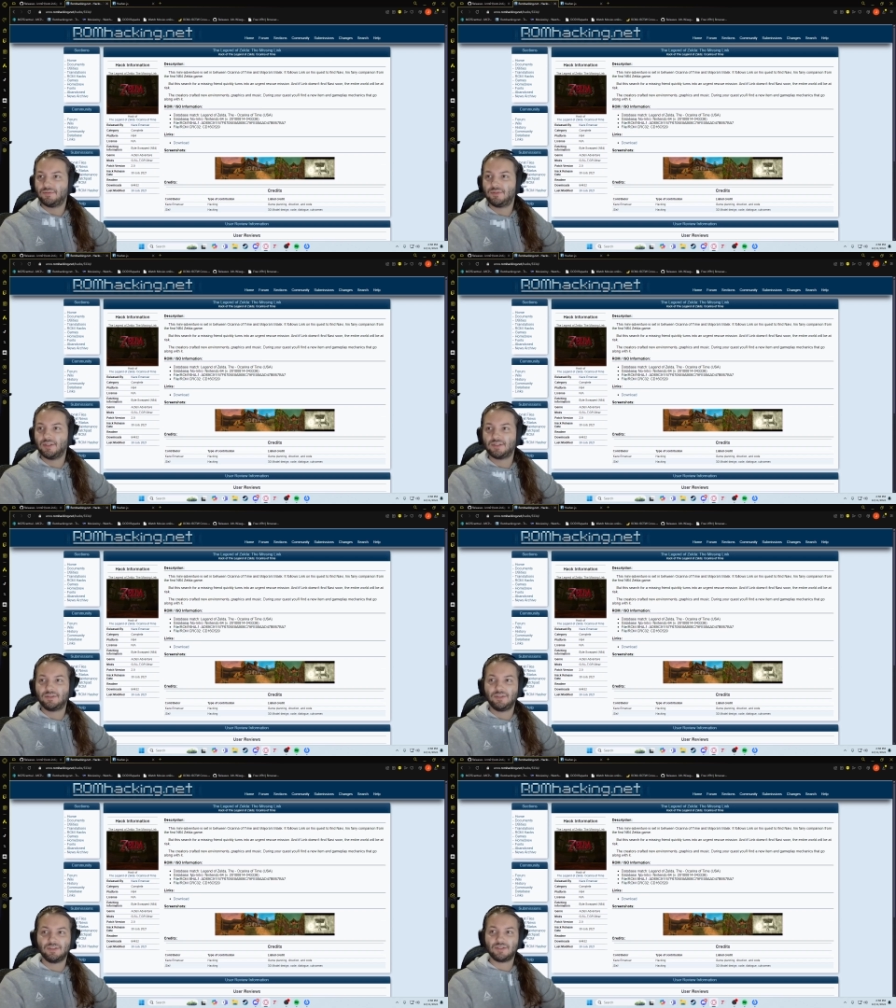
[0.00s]
just
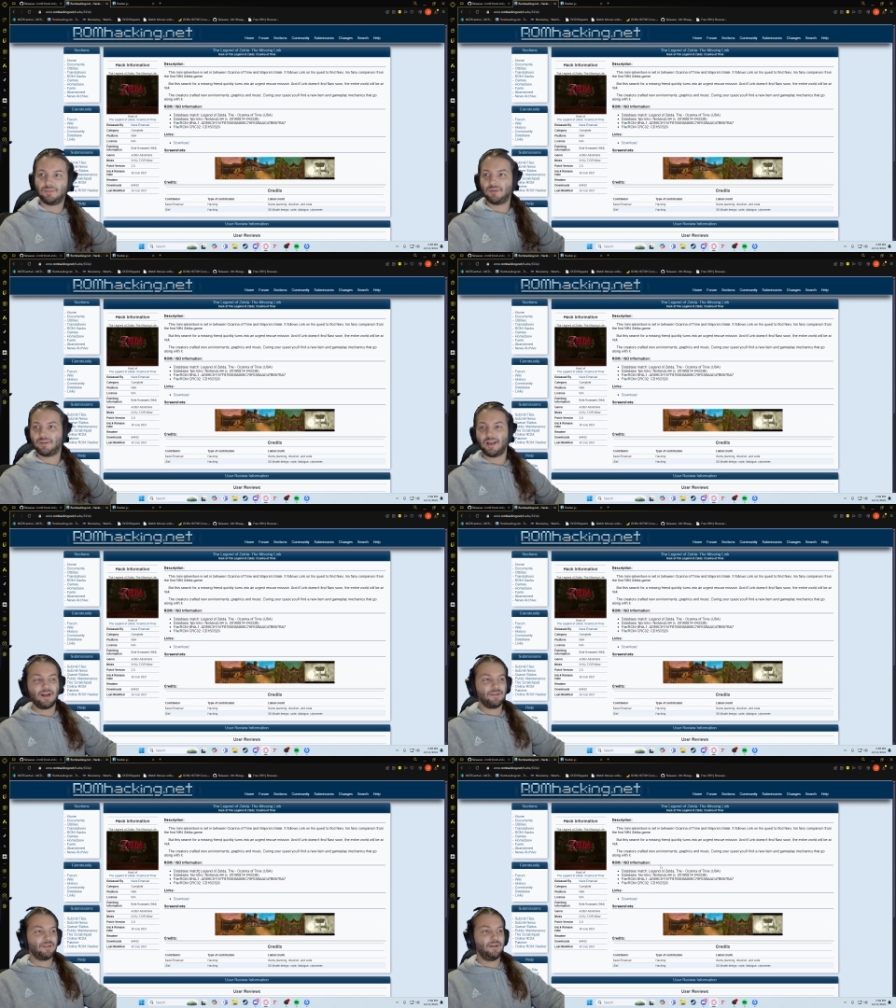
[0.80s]
just to put that
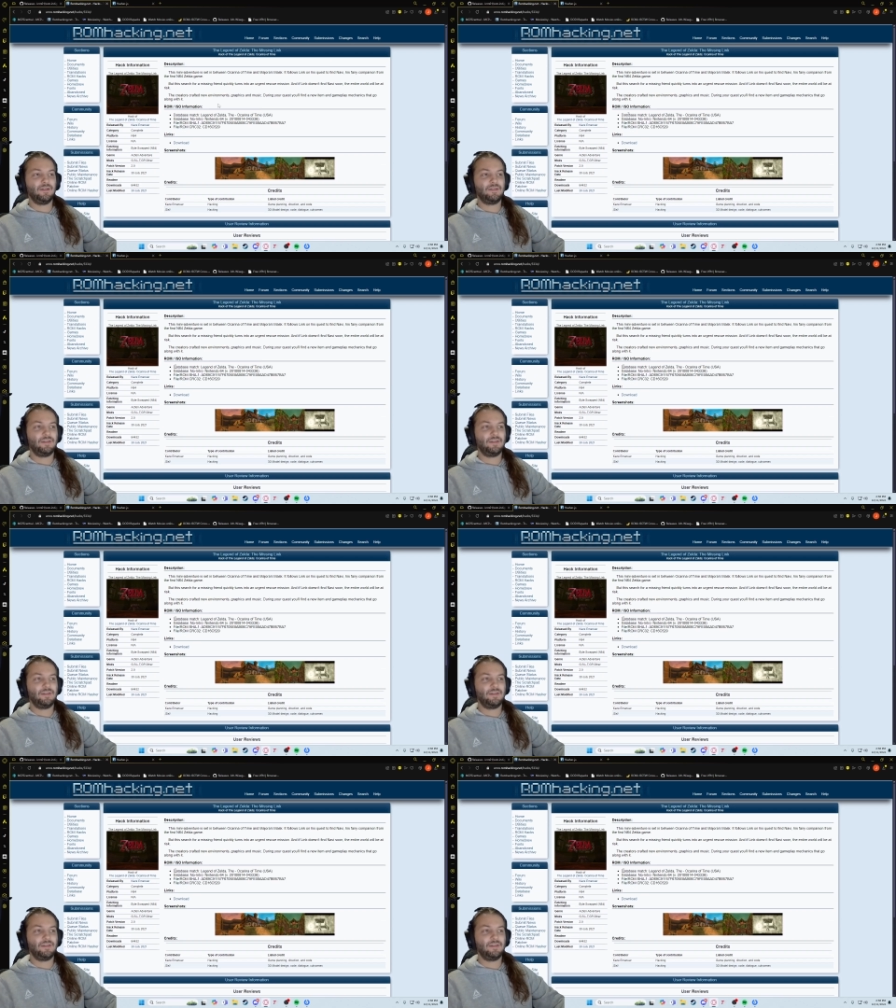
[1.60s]
out there,